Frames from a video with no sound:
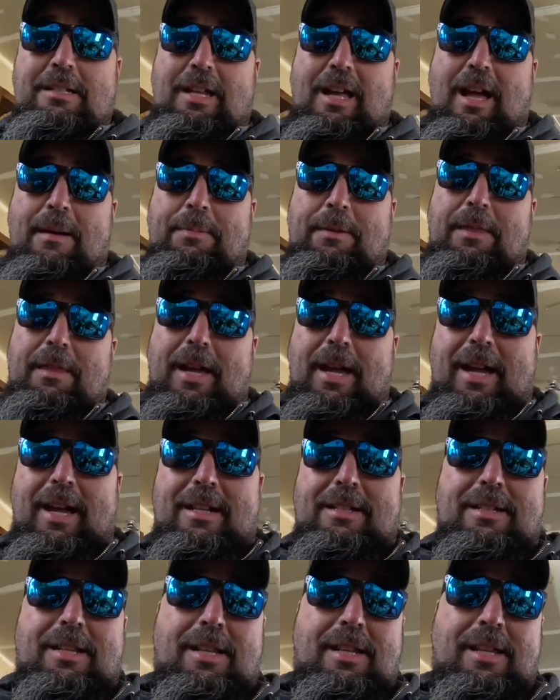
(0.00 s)
top of
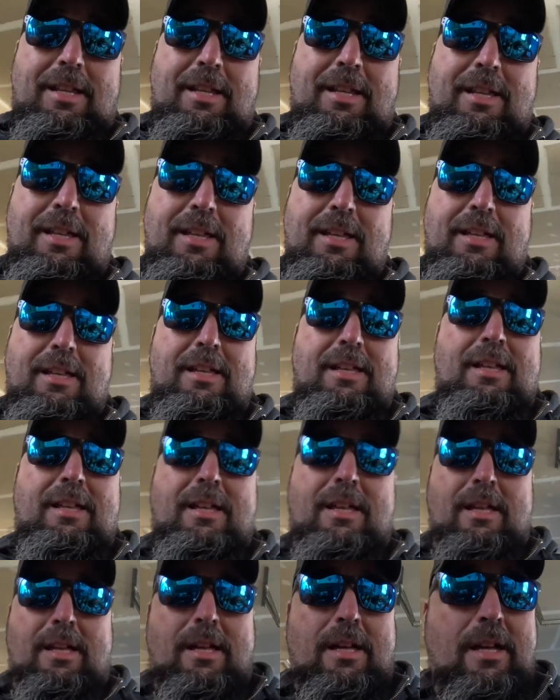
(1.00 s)
that,
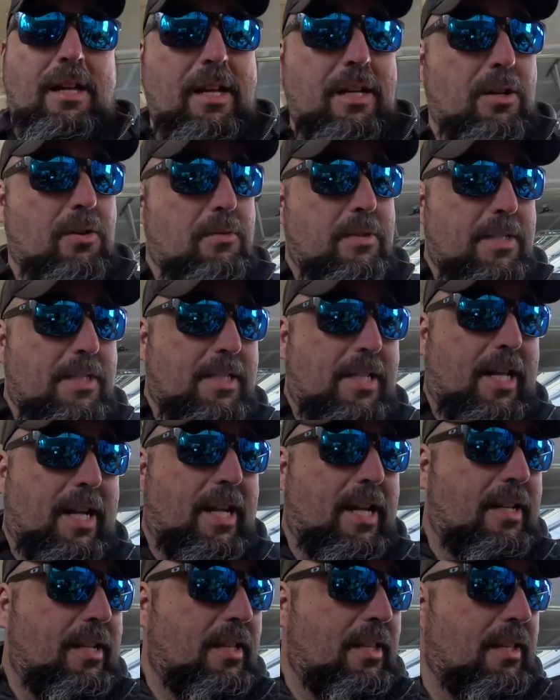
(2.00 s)
I go
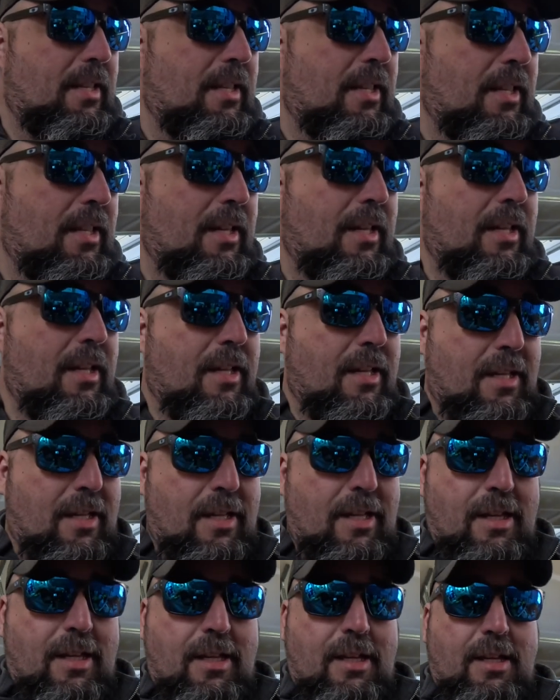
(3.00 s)
inside
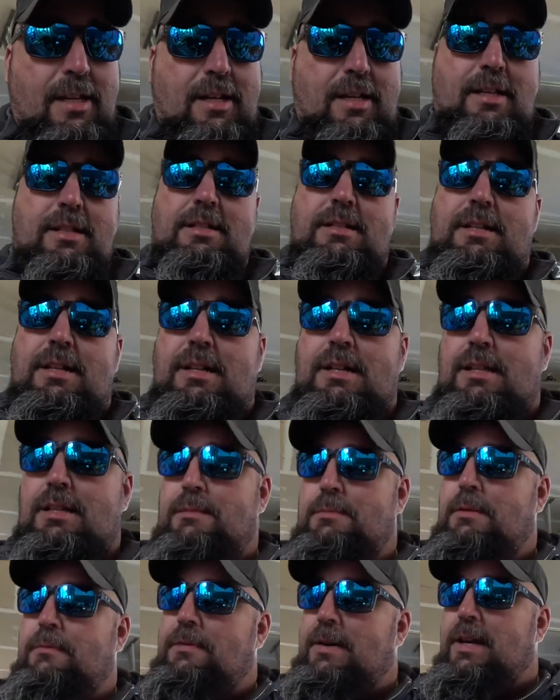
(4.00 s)
and let
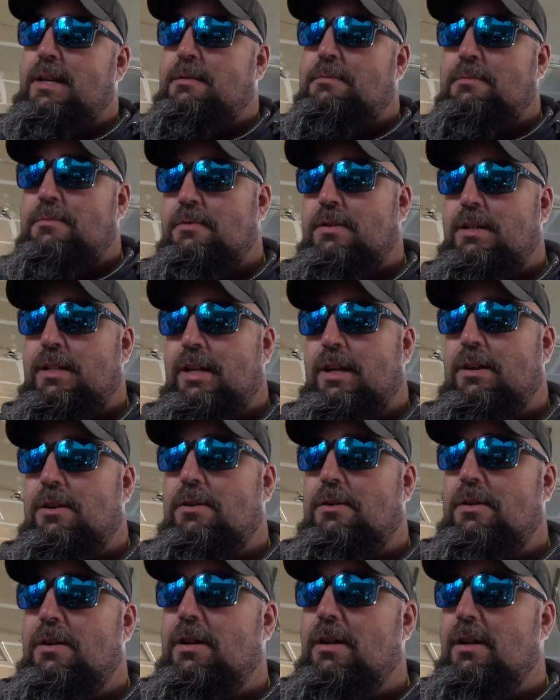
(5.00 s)
me find them. Where'd they go?
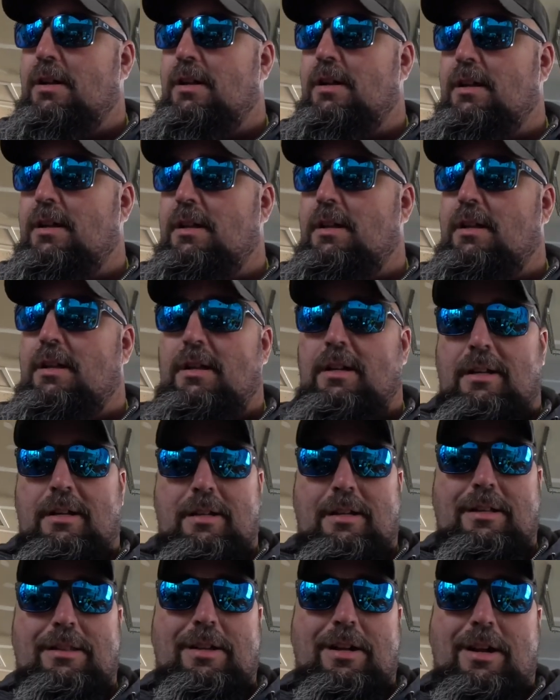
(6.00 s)
Here they